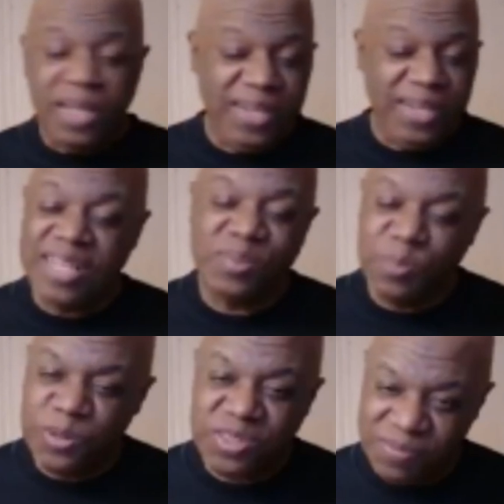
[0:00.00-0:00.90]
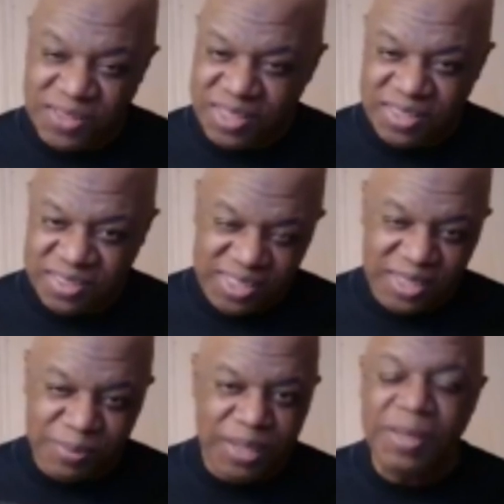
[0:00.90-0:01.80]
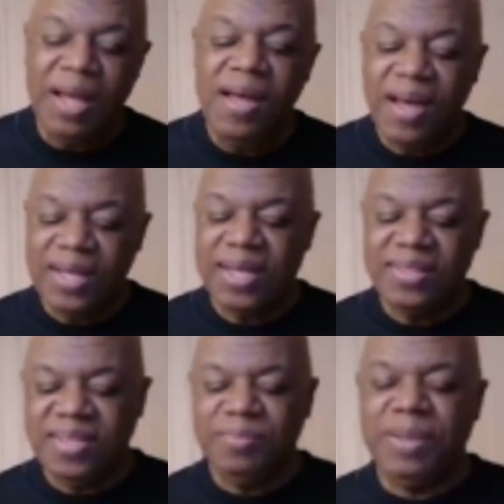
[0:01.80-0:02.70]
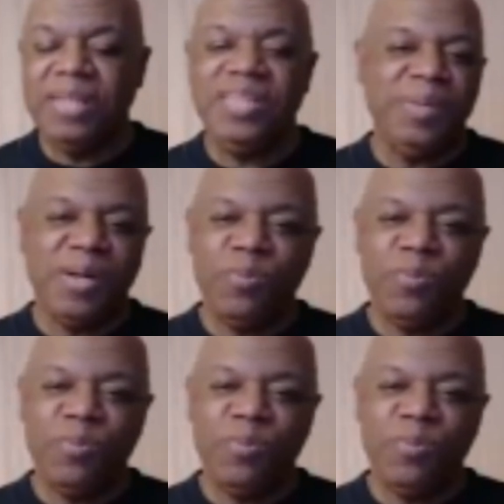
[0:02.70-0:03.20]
Then I got some more stuff coming up I can't tell you about yet,